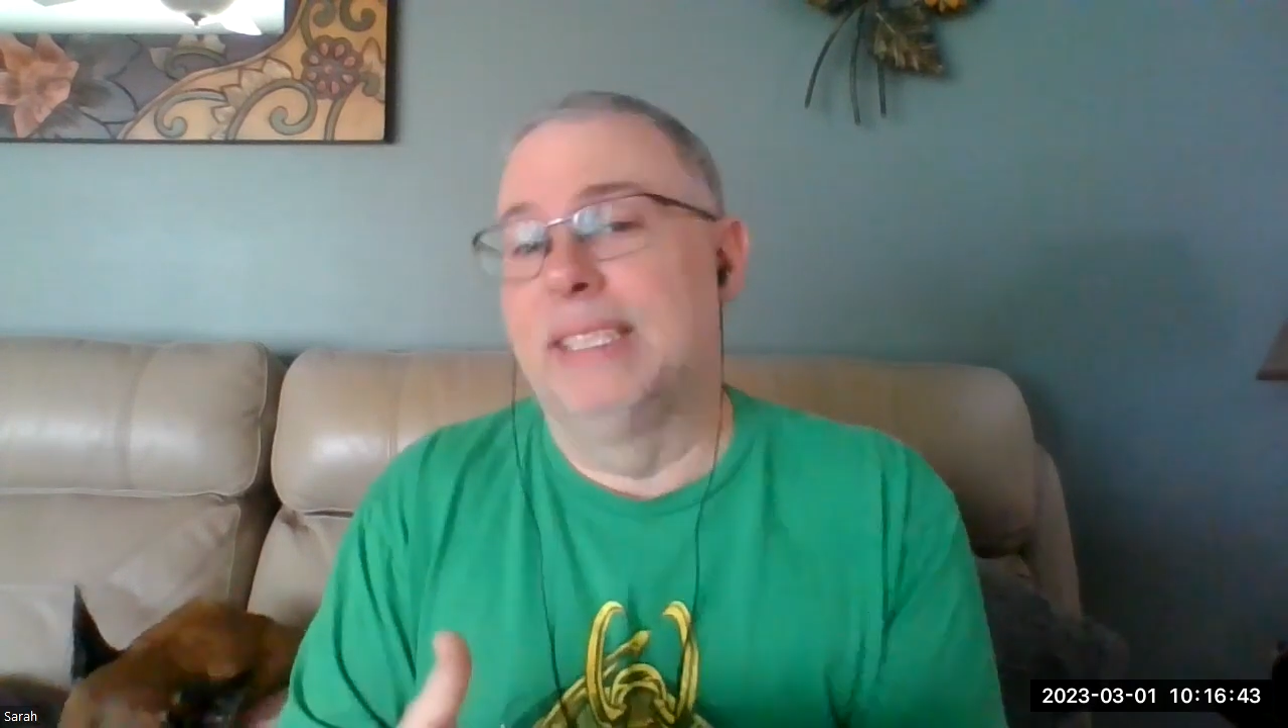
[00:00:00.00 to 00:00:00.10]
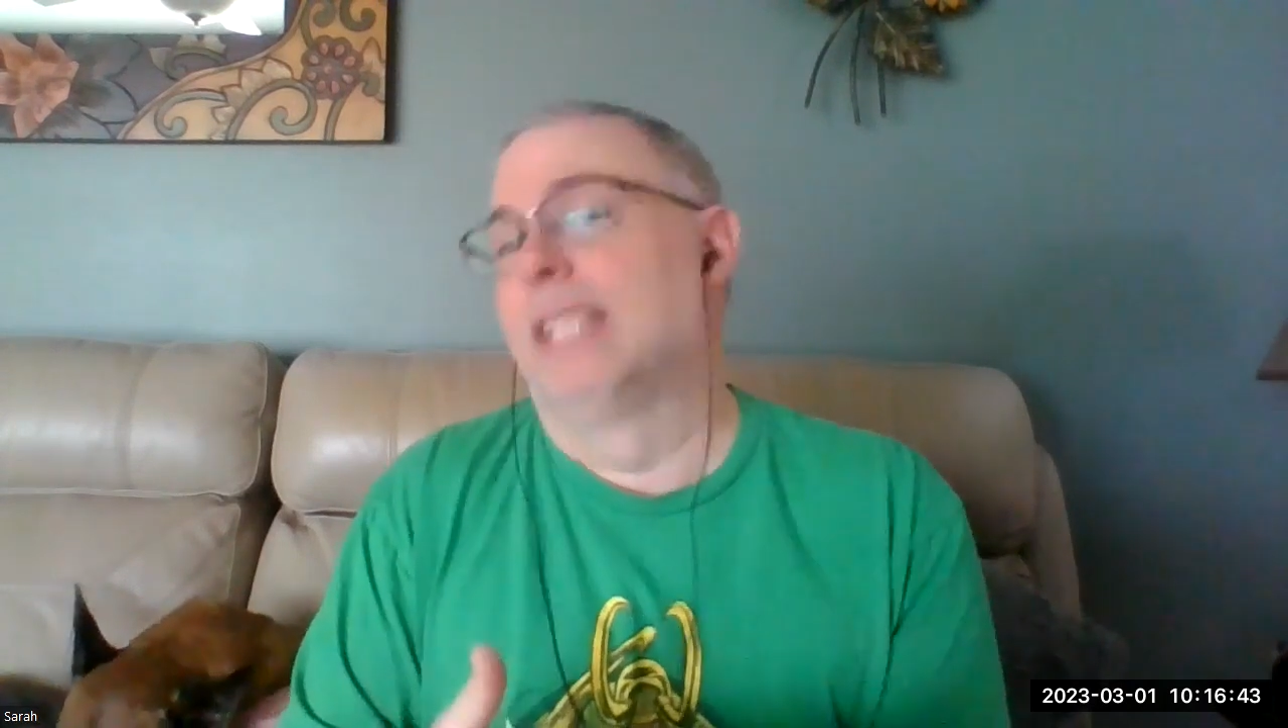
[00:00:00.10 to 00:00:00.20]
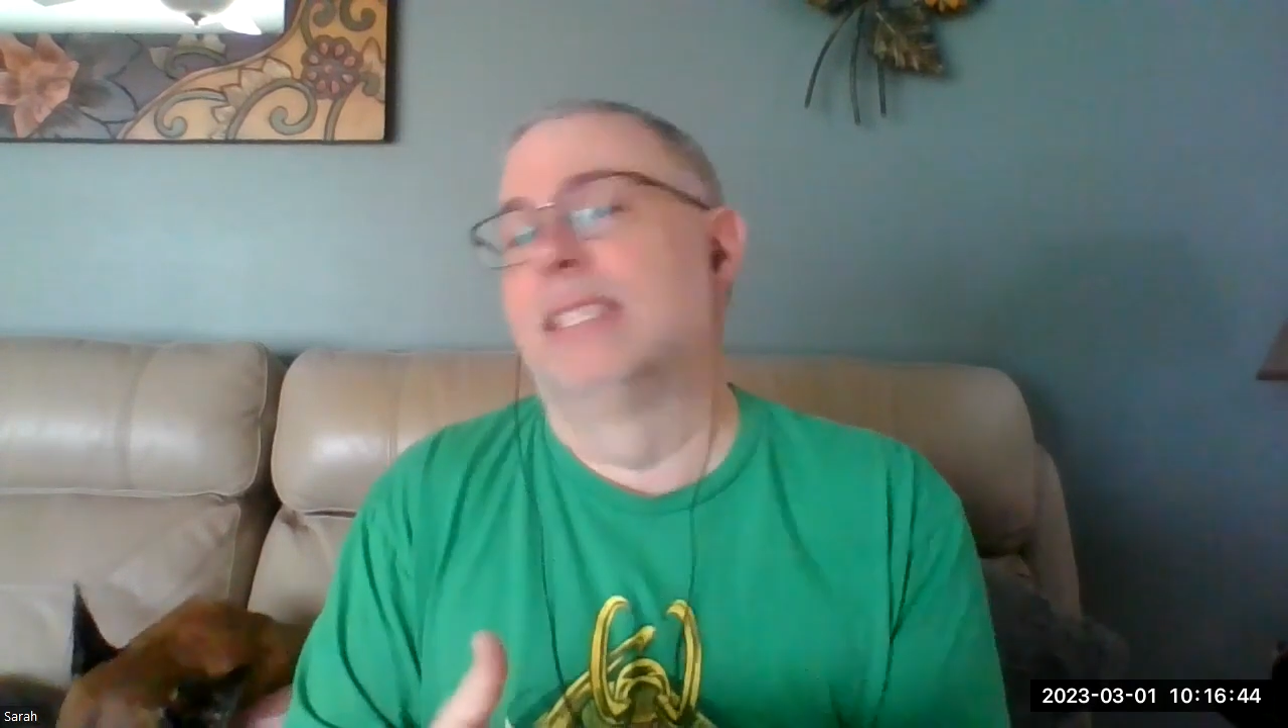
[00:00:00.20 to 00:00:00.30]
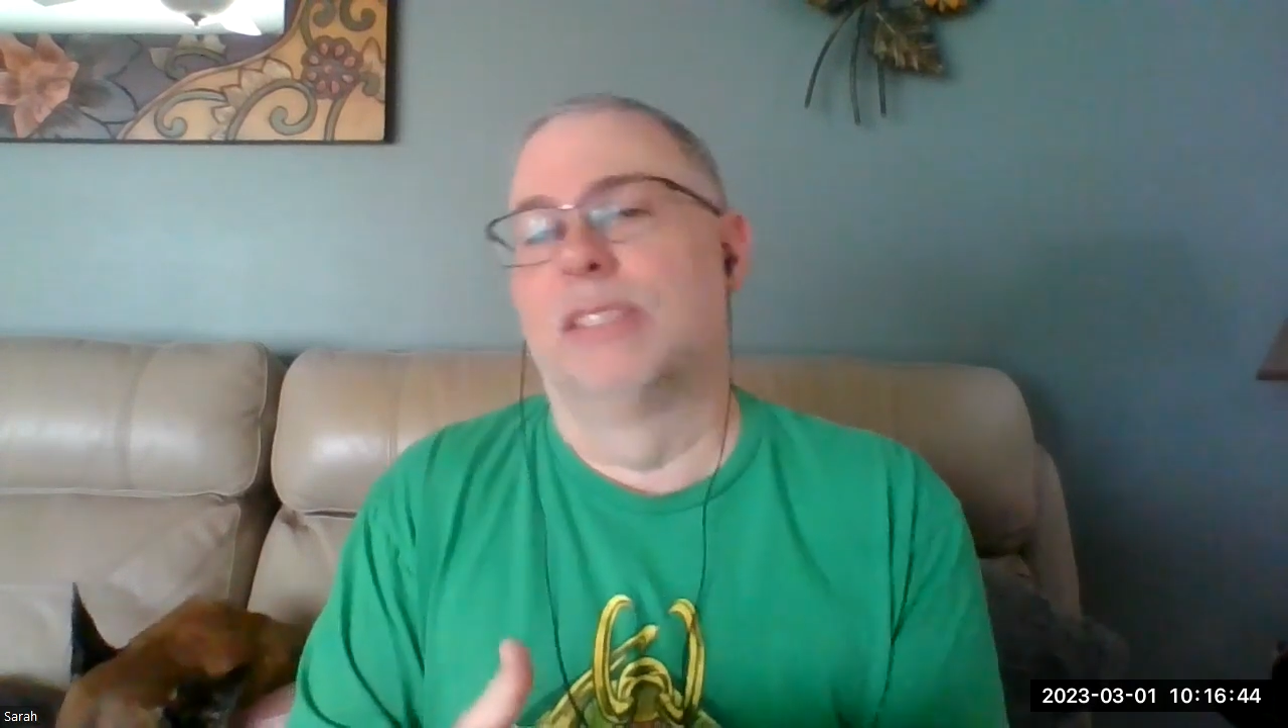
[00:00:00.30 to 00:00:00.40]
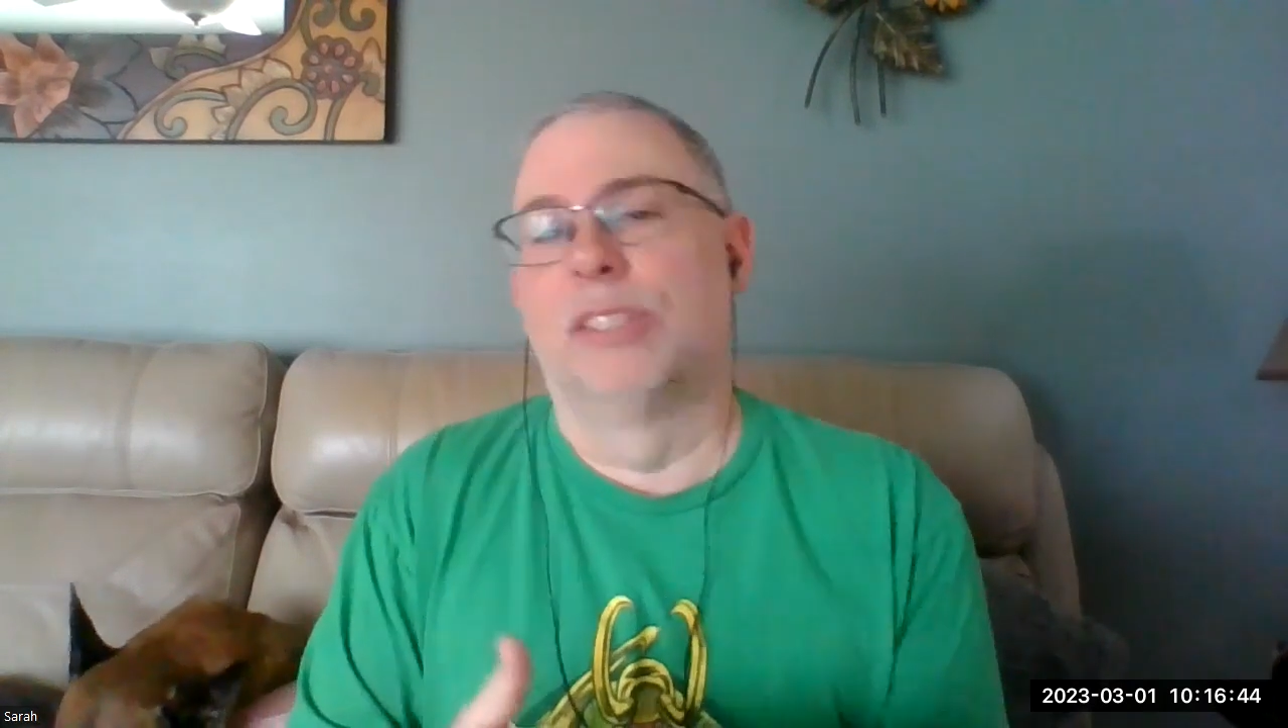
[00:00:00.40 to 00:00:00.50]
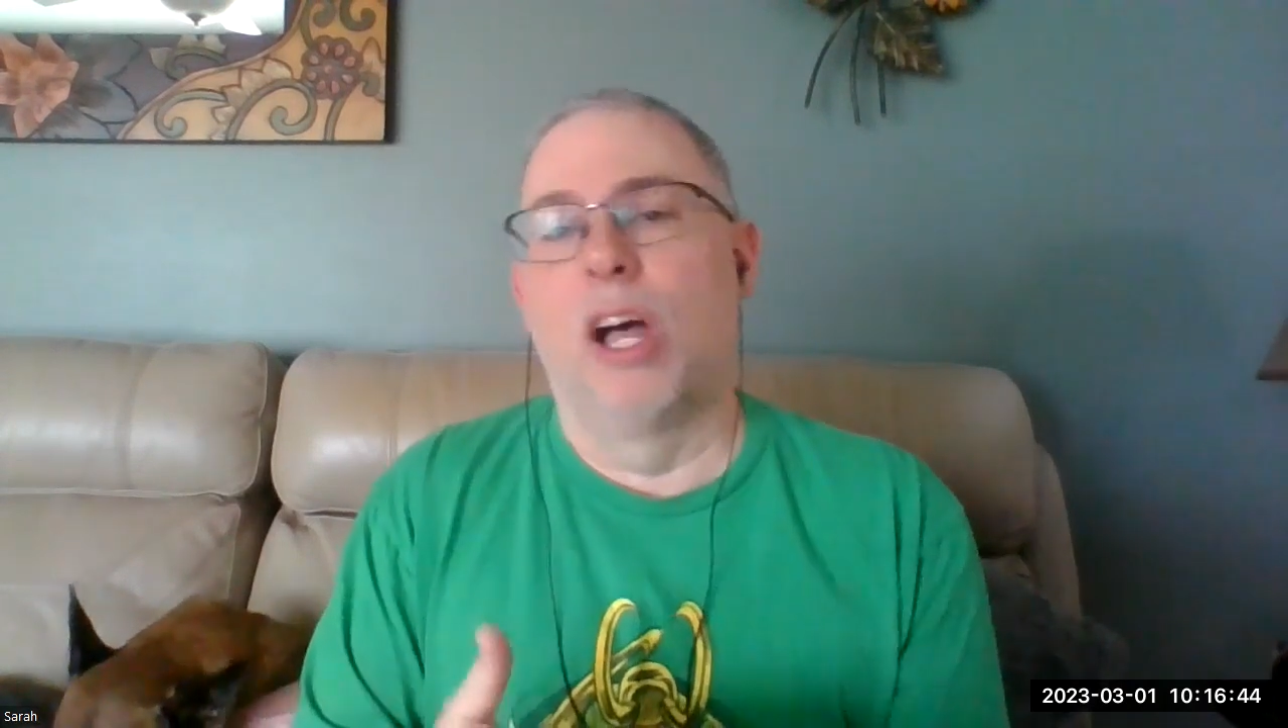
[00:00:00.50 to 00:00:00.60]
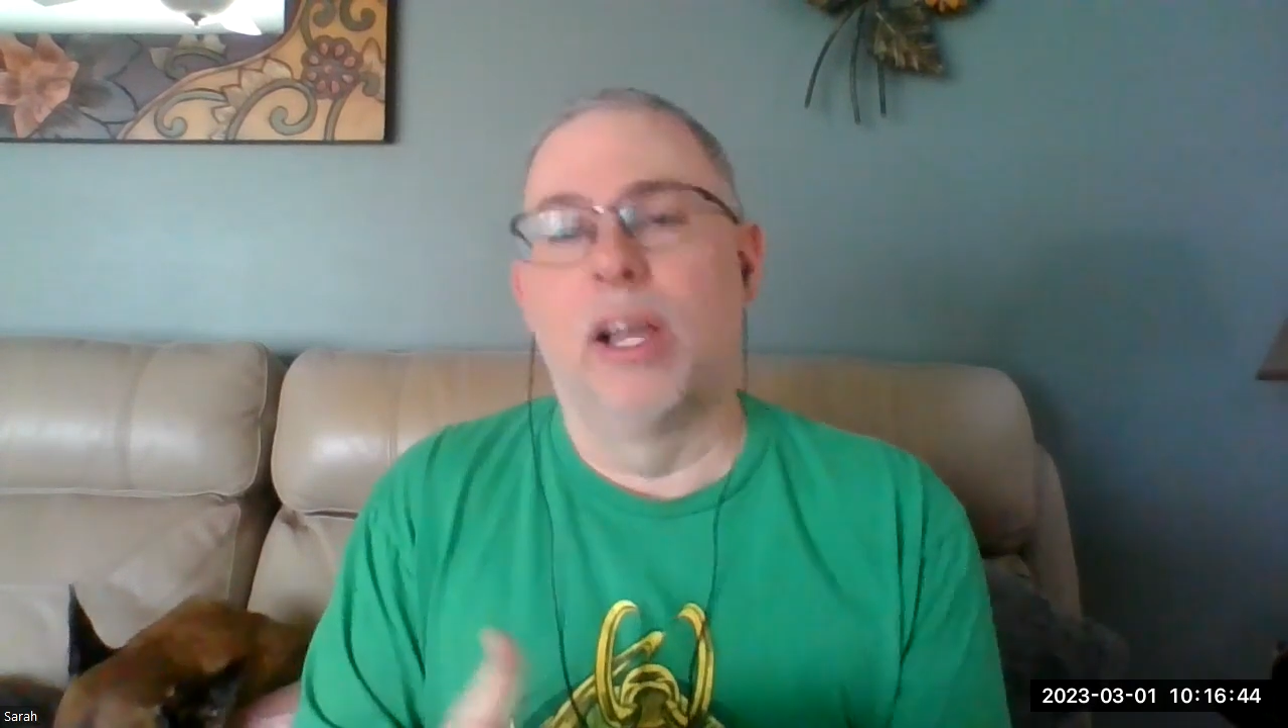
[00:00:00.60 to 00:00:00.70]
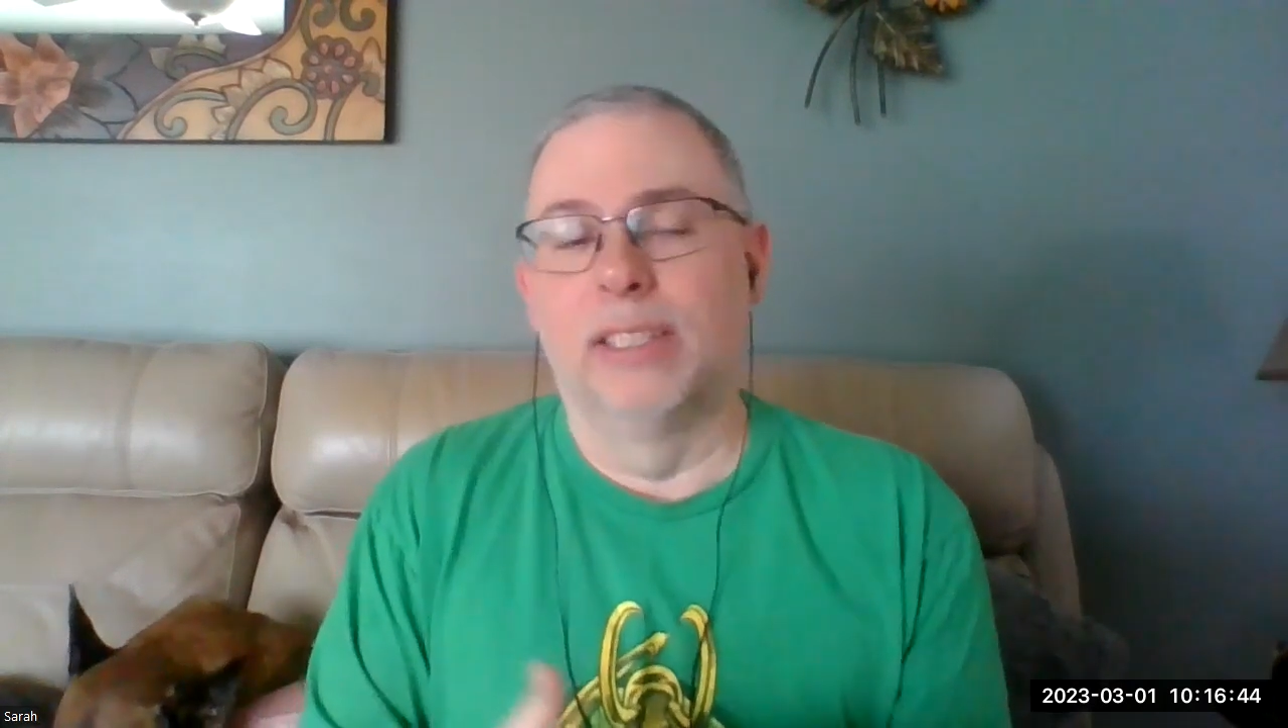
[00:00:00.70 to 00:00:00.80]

says in the law